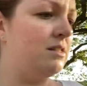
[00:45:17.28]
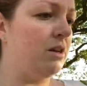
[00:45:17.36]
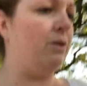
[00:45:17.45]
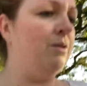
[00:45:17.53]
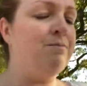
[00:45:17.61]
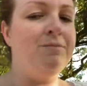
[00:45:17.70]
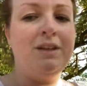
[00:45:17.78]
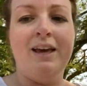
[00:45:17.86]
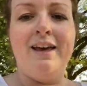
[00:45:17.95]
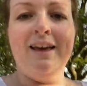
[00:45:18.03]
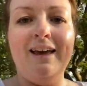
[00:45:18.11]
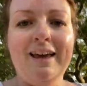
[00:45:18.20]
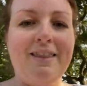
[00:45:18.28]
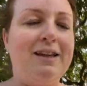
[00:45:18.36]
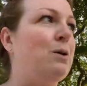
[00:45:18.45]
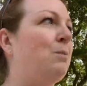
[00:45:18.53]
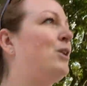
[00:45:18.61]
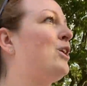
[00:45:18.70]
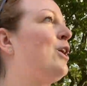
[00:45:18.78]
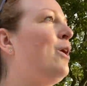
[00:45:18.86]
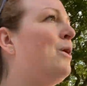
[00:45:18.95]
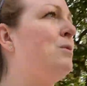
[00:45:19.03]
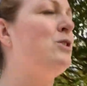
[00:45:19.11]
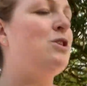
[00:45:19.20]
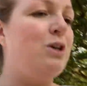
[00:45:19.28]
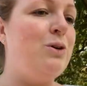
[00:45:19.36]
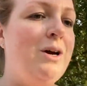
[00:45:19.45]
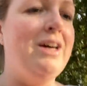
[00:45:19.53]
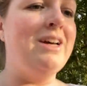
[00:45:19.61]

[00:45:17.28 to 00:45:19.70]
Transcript: So that's what I'm going to go home and do,